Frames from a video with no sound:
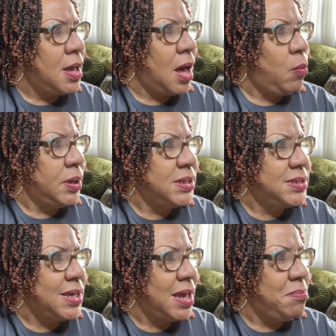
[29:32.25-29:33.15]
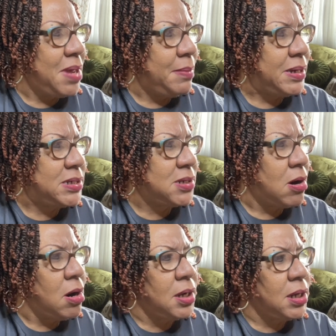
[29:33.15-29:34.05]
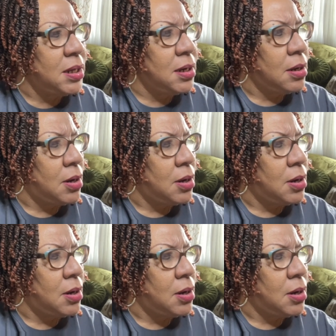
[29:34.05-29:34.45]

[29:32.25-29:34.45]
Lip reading: I want to say maybe Target